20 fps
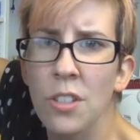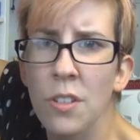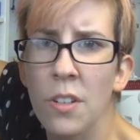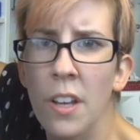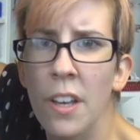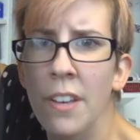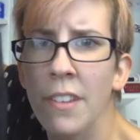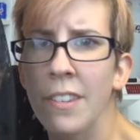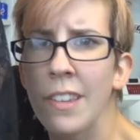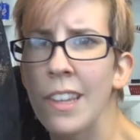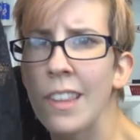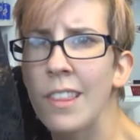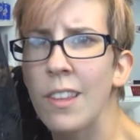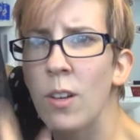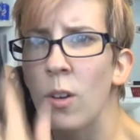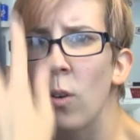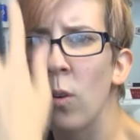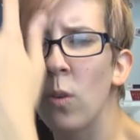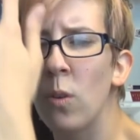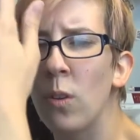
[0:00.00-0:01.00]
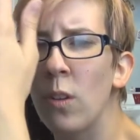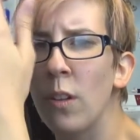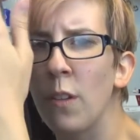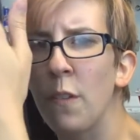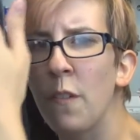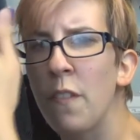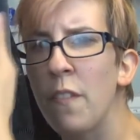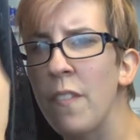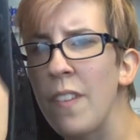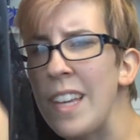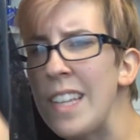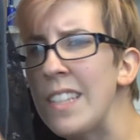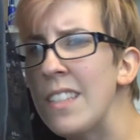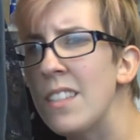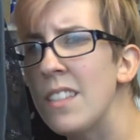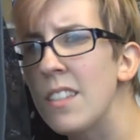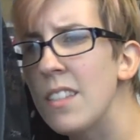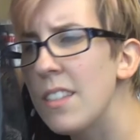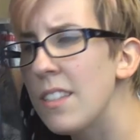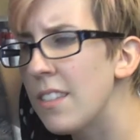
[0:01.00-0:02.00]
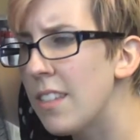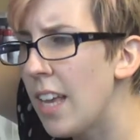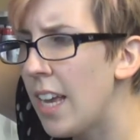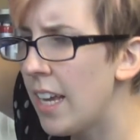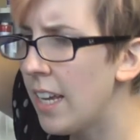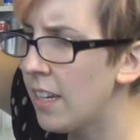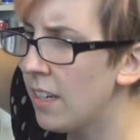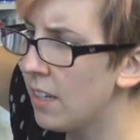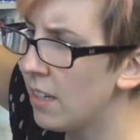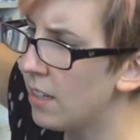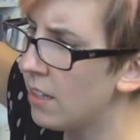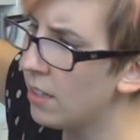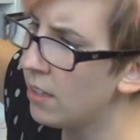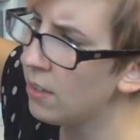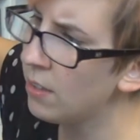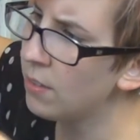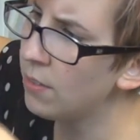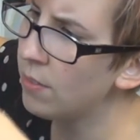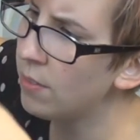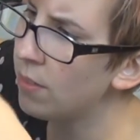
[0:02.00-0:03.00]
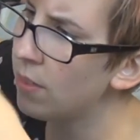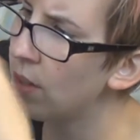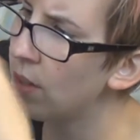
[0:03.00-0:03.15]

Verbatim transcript: So now that the whole face side of